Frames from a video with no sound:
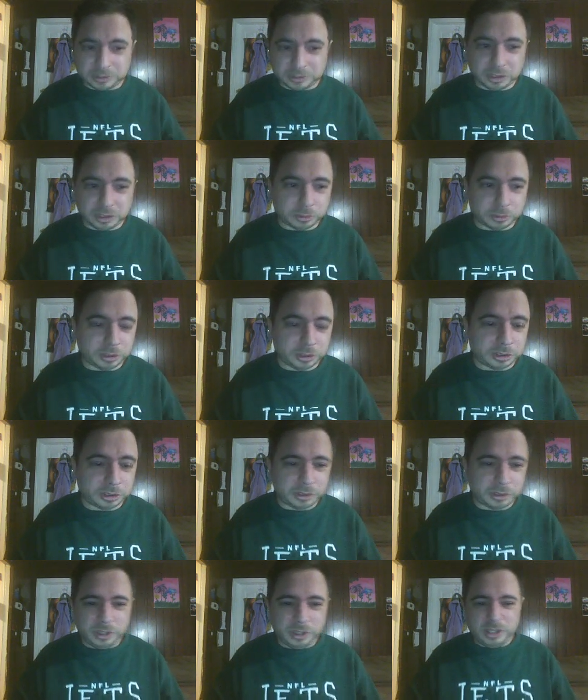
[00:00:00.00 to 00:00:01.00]
it is what it is.
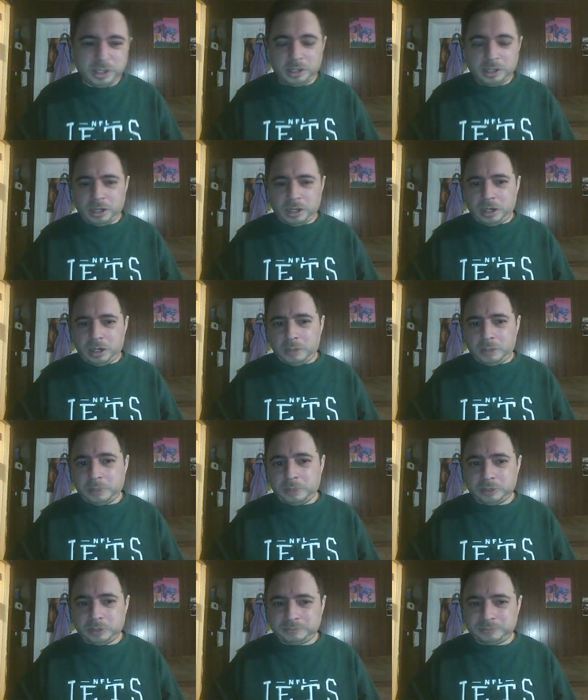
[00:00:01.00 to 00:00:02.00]

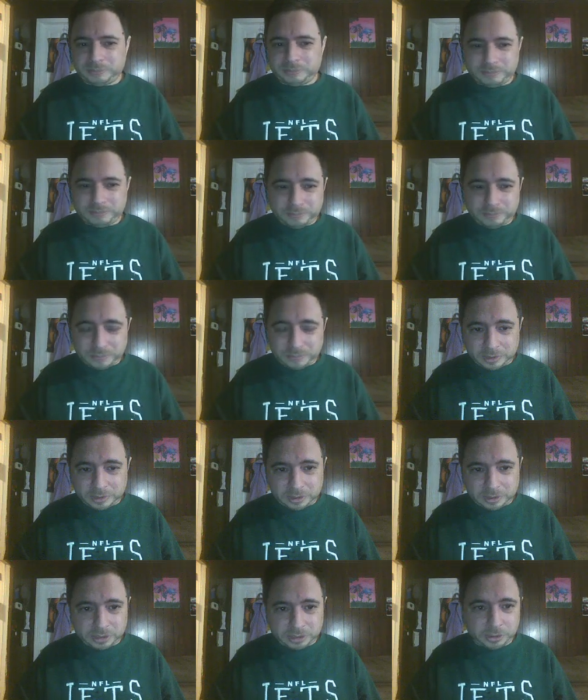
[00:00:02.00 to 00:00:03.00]
But
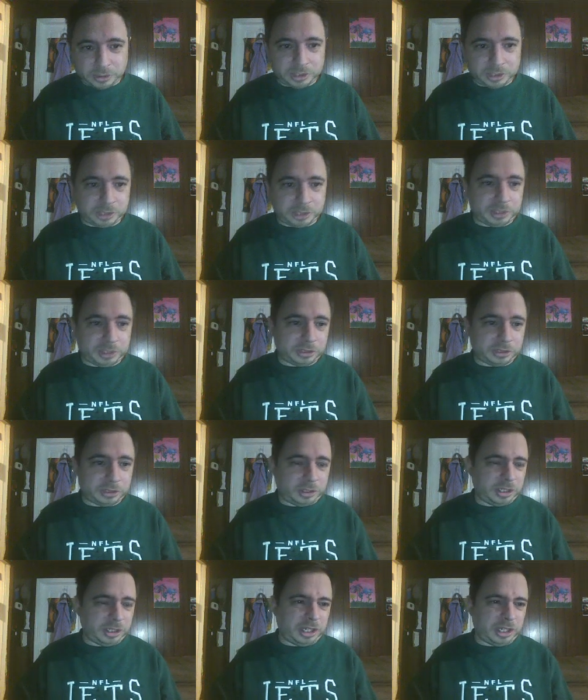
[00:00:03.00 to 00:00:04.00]
that's all I gotta say about that. So
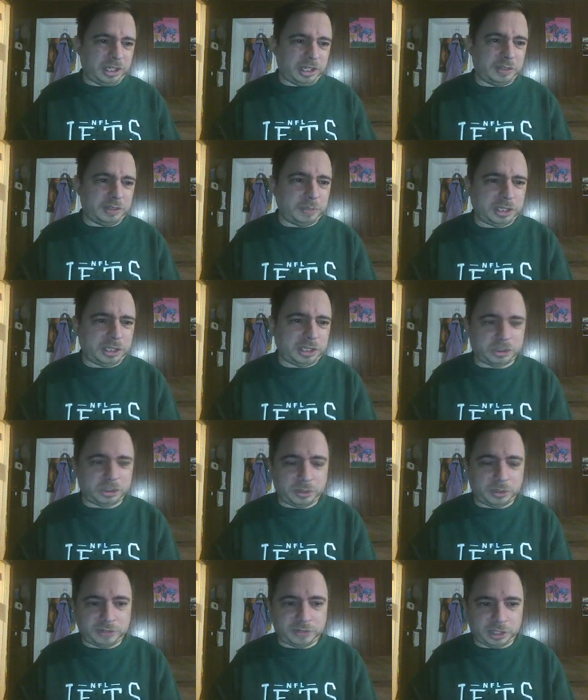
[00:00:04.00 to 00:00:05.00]
I yeah, I give the match two
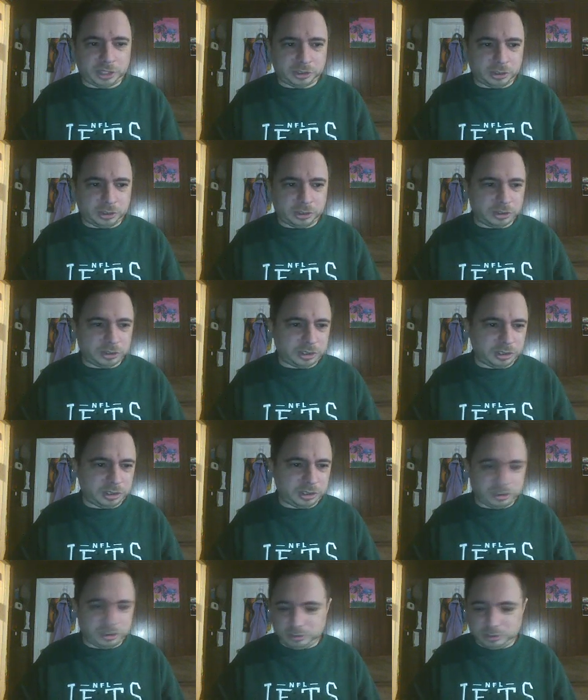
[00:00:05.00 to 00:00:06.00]
out of five stars,
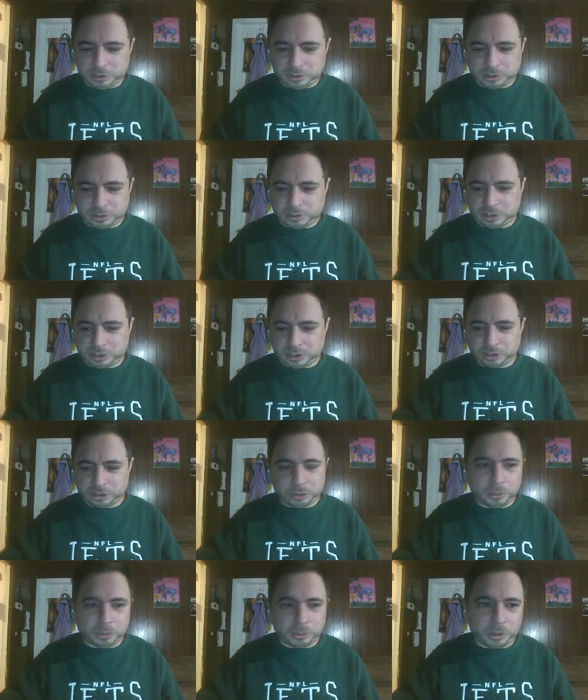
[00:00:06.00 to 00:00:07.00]
and it was just I just
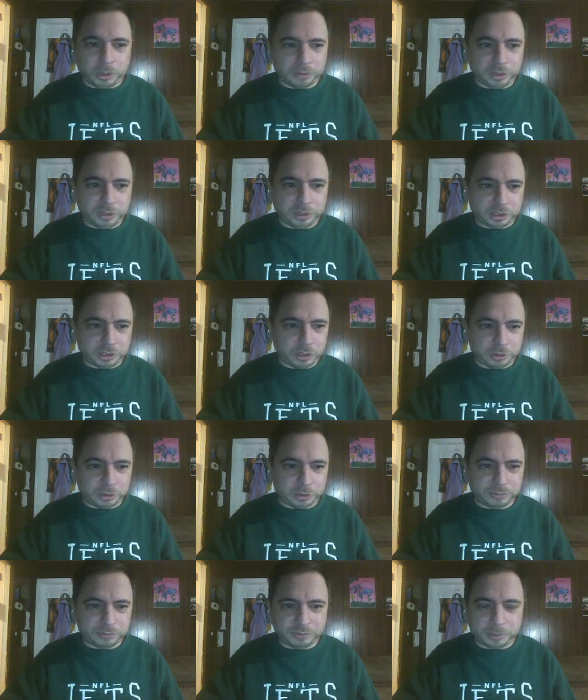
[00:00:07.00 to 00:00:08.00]
don't know where RVD's
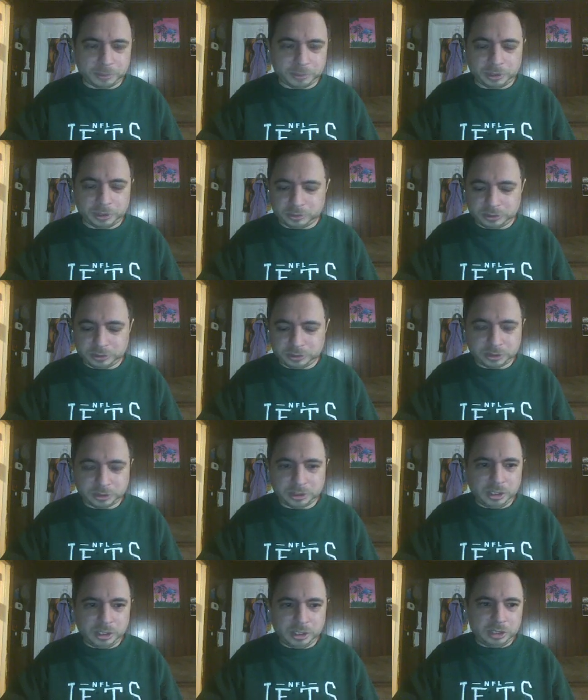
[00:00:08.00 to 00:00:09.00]
going from here. It's just
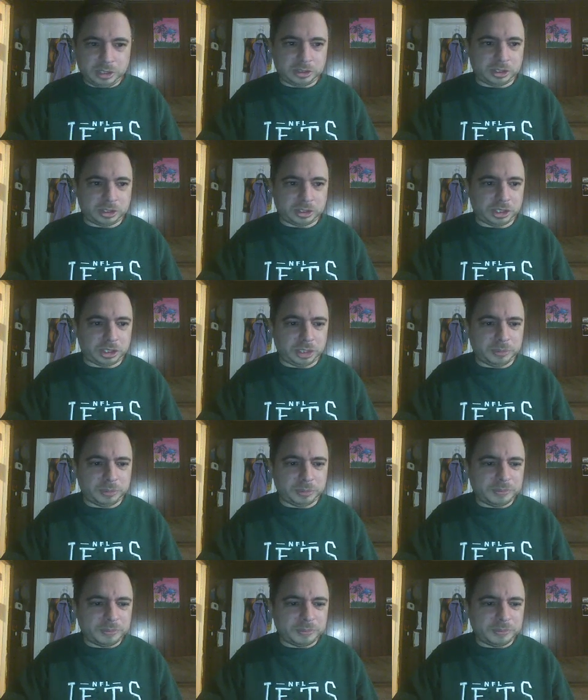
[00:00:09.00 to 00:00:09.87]
just a shame.